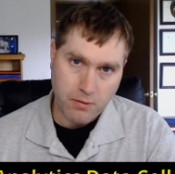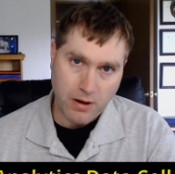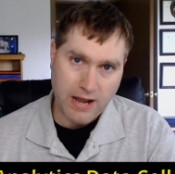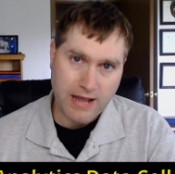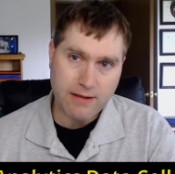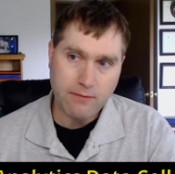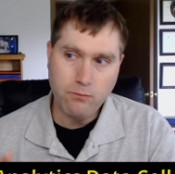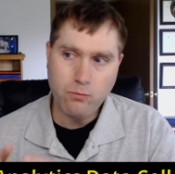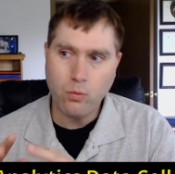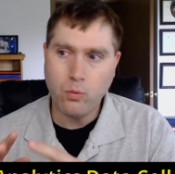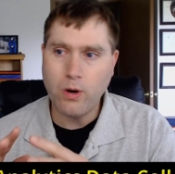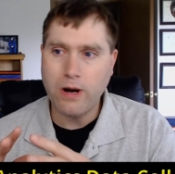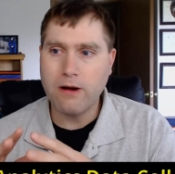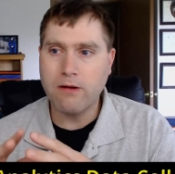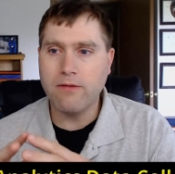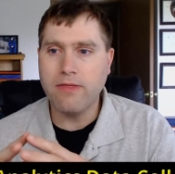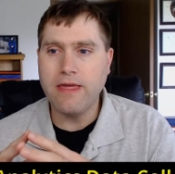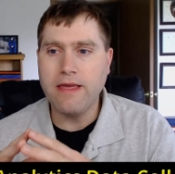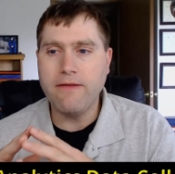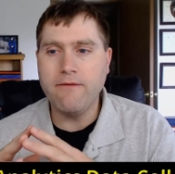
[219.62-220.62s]
But
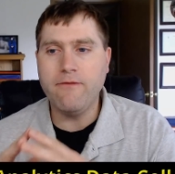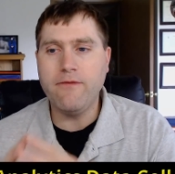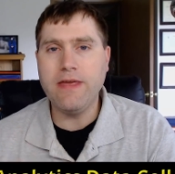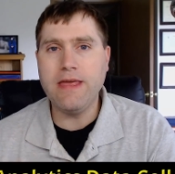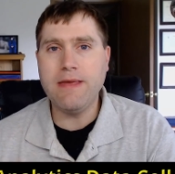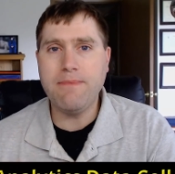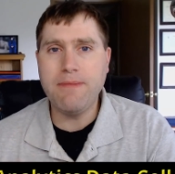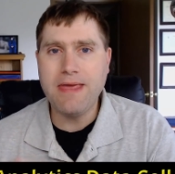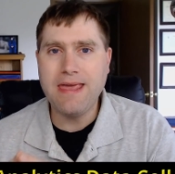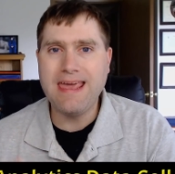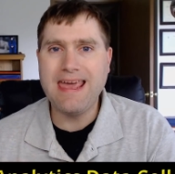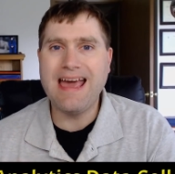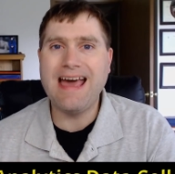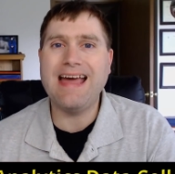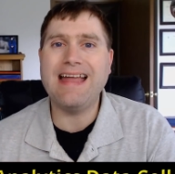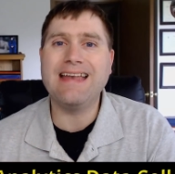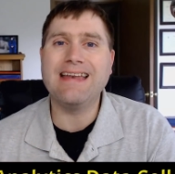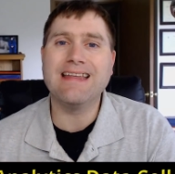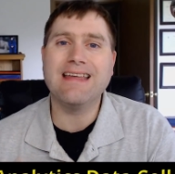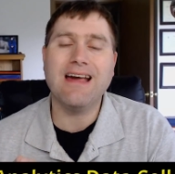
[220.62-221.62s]
where the
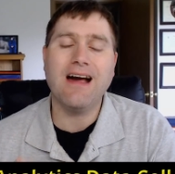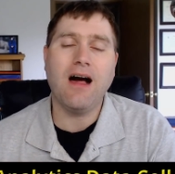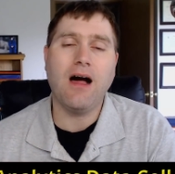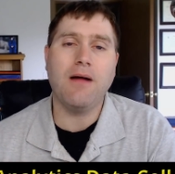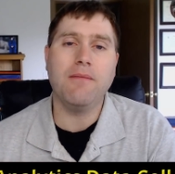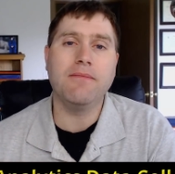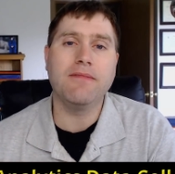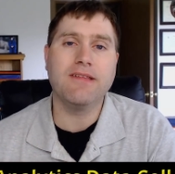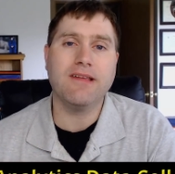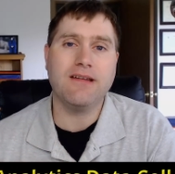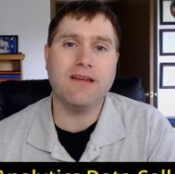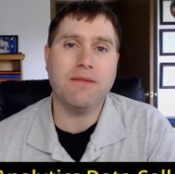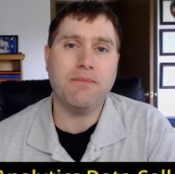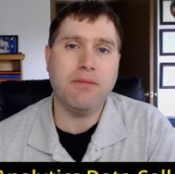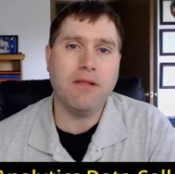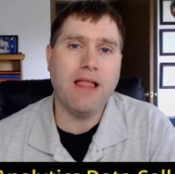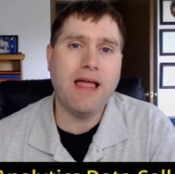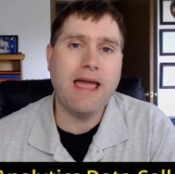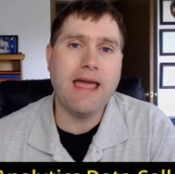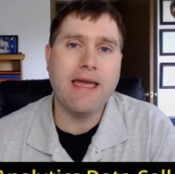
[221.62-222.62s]
VPN comes into
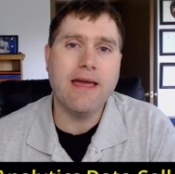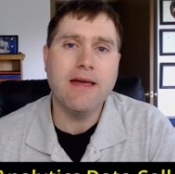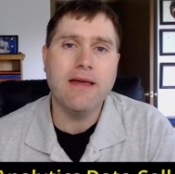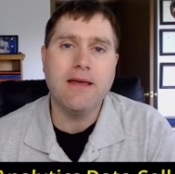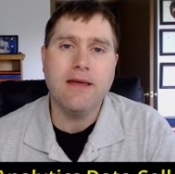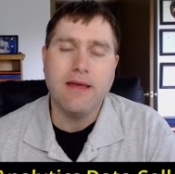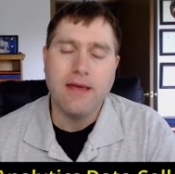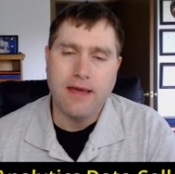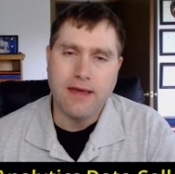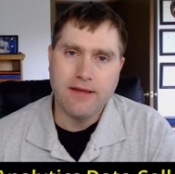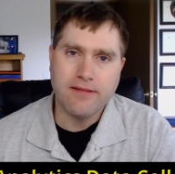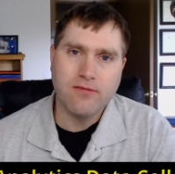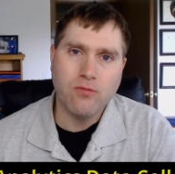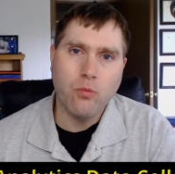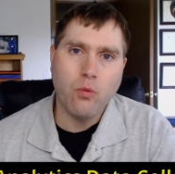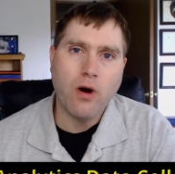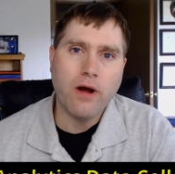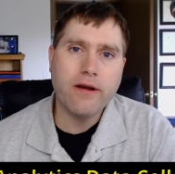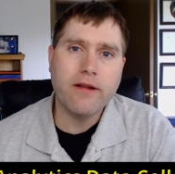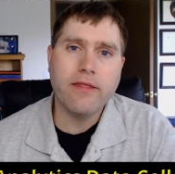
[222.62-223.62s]
play is
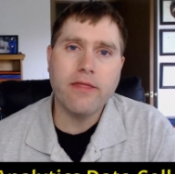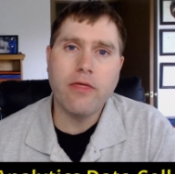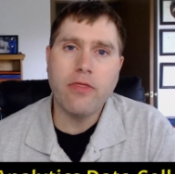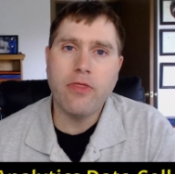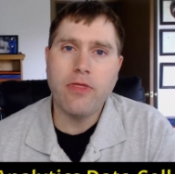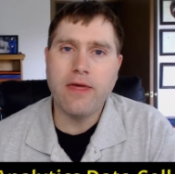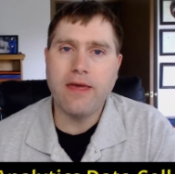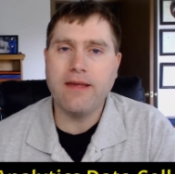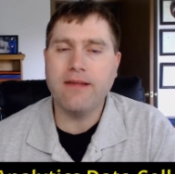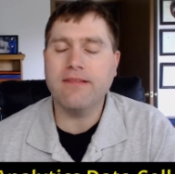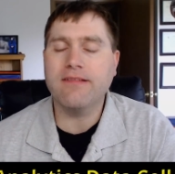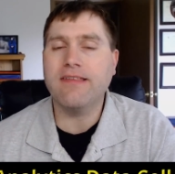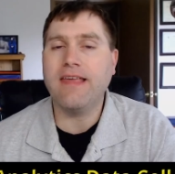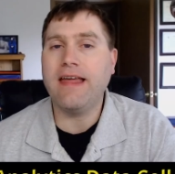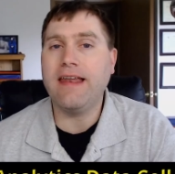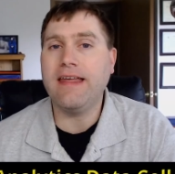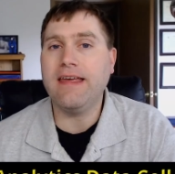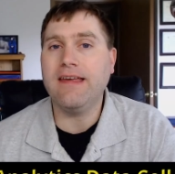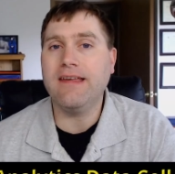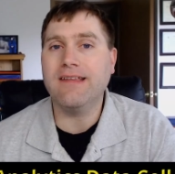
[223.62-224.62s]
one of the things
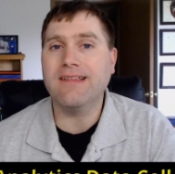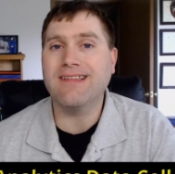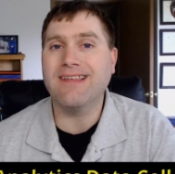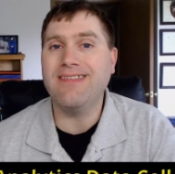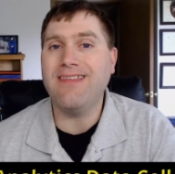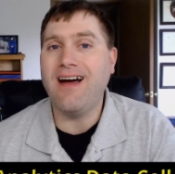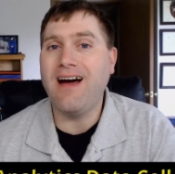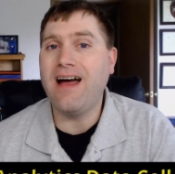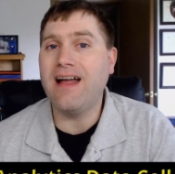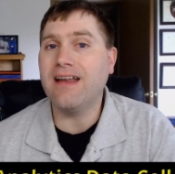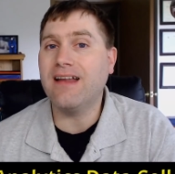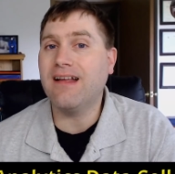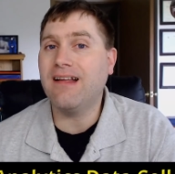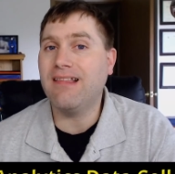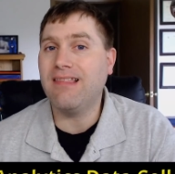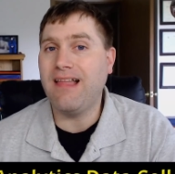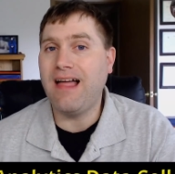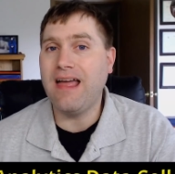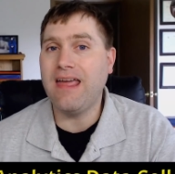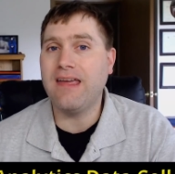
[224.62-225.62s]
that is not
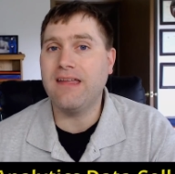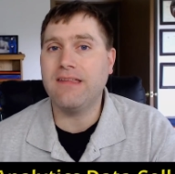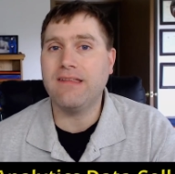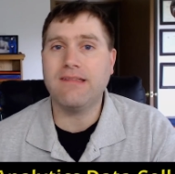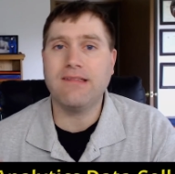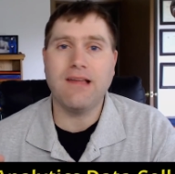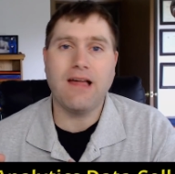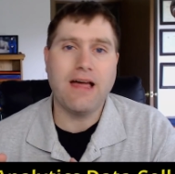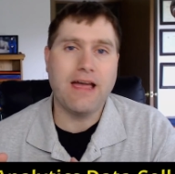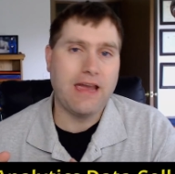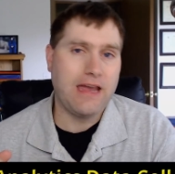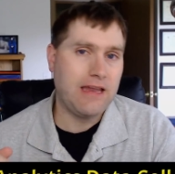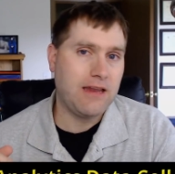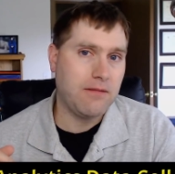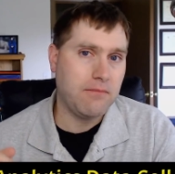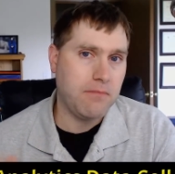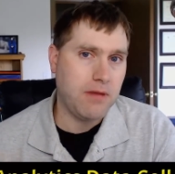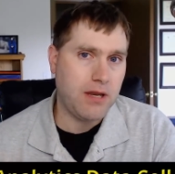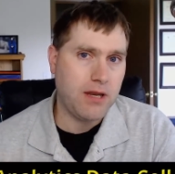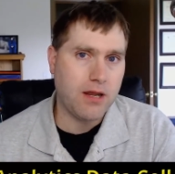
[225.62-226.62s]

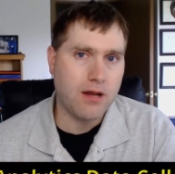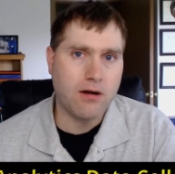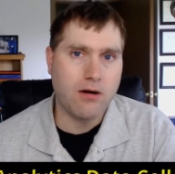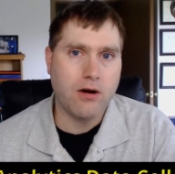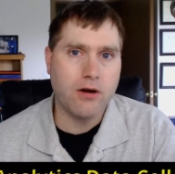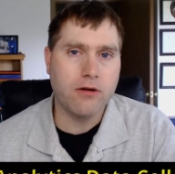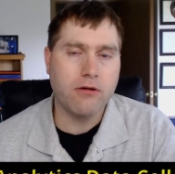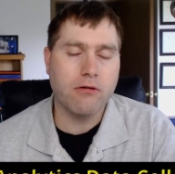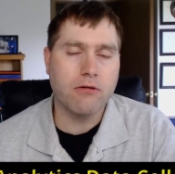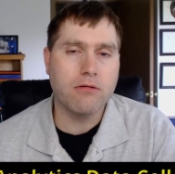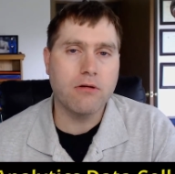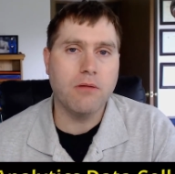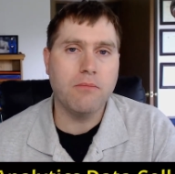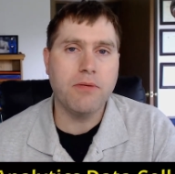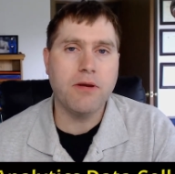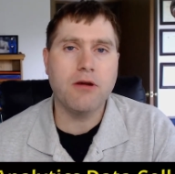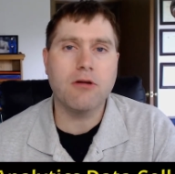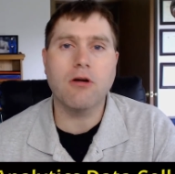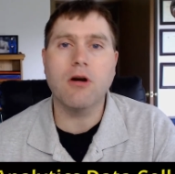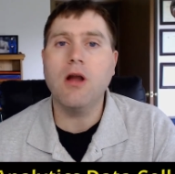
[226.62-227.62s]
client-side, meaning on your
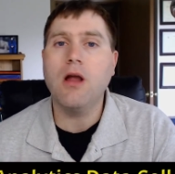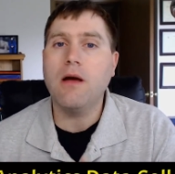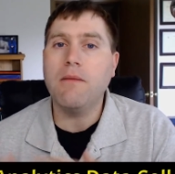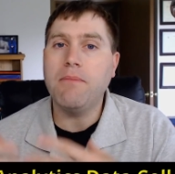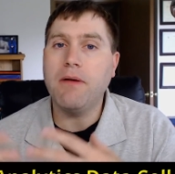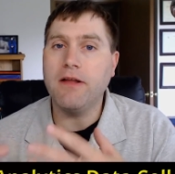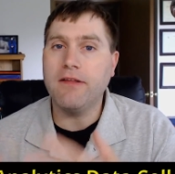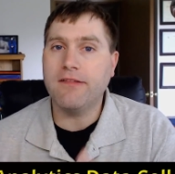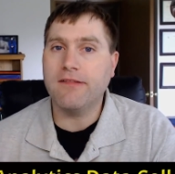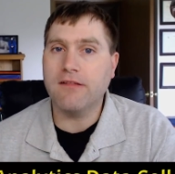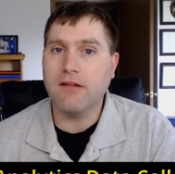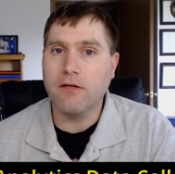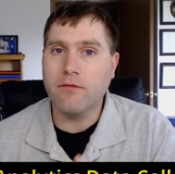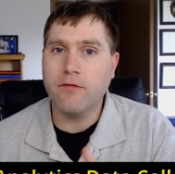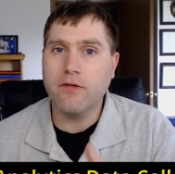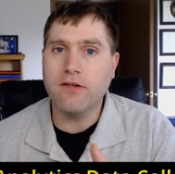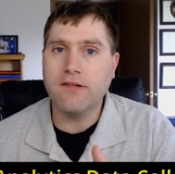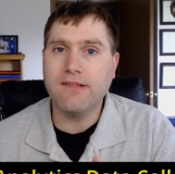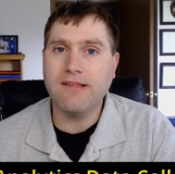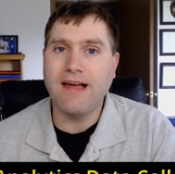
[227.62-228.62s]
computer, but
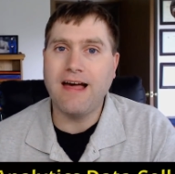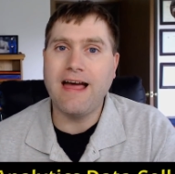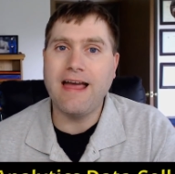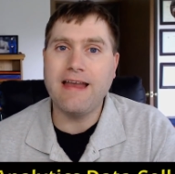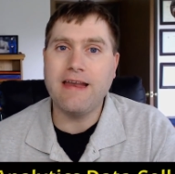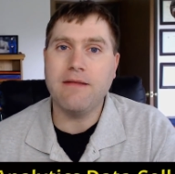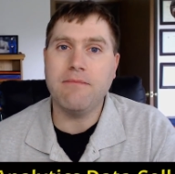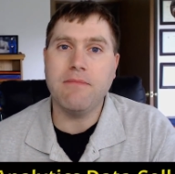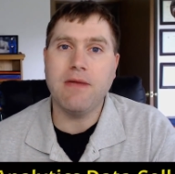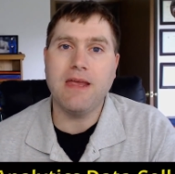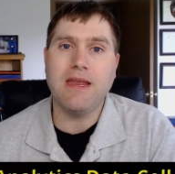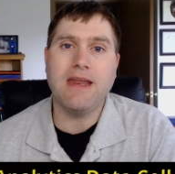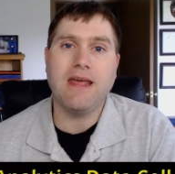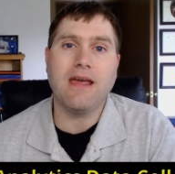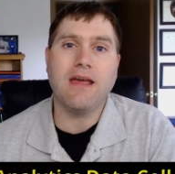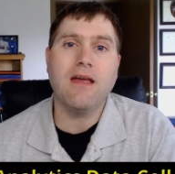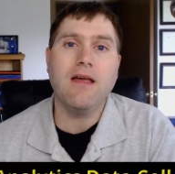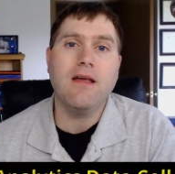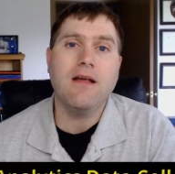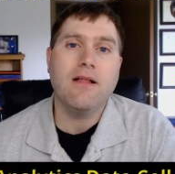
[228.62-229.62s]
server-side,
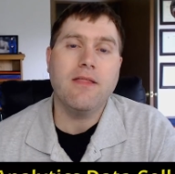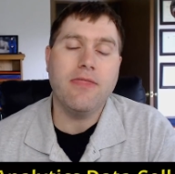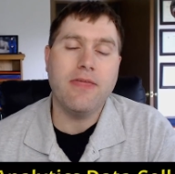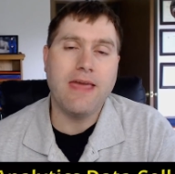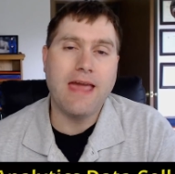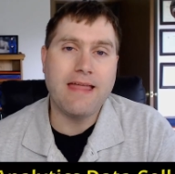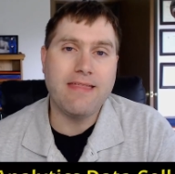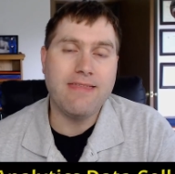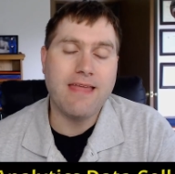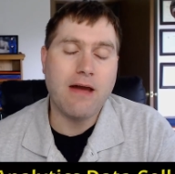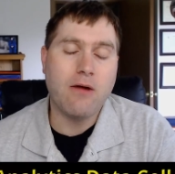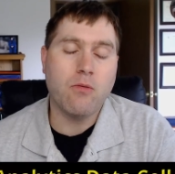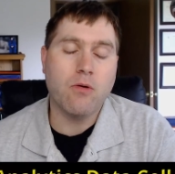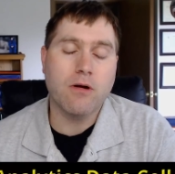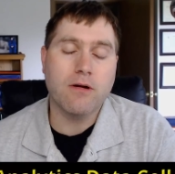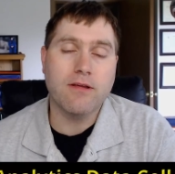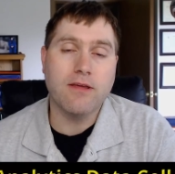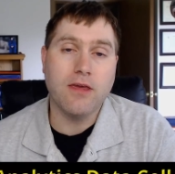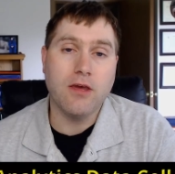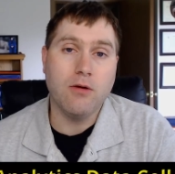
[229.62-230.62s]
meaning the
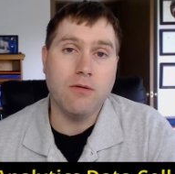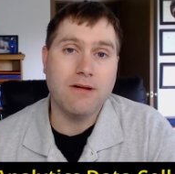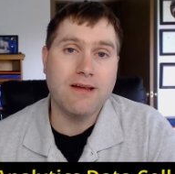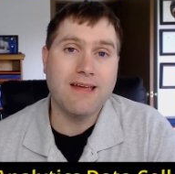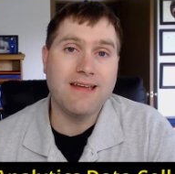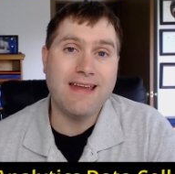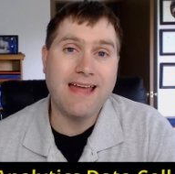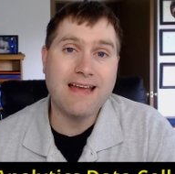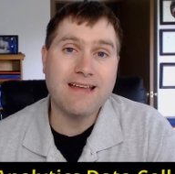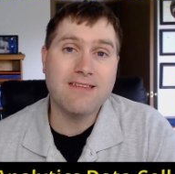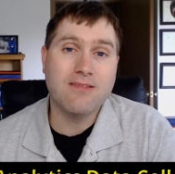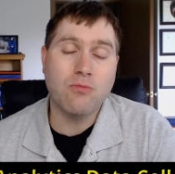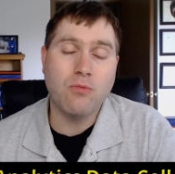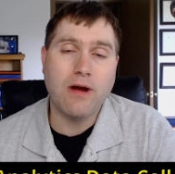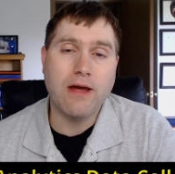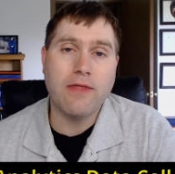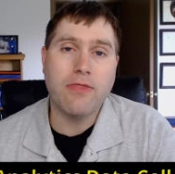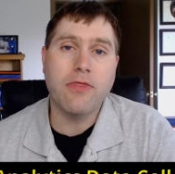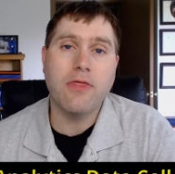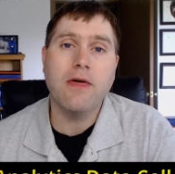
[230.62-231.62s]
network that you connect
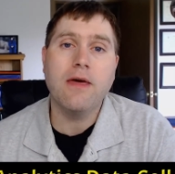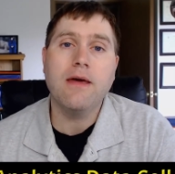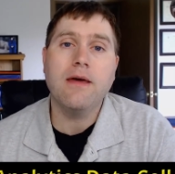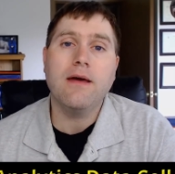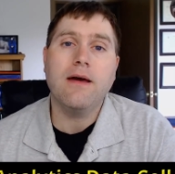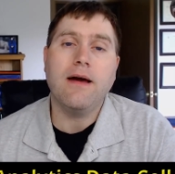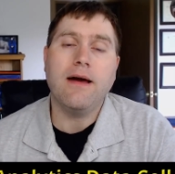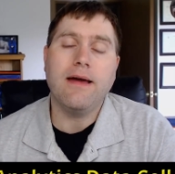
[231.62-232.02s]
with,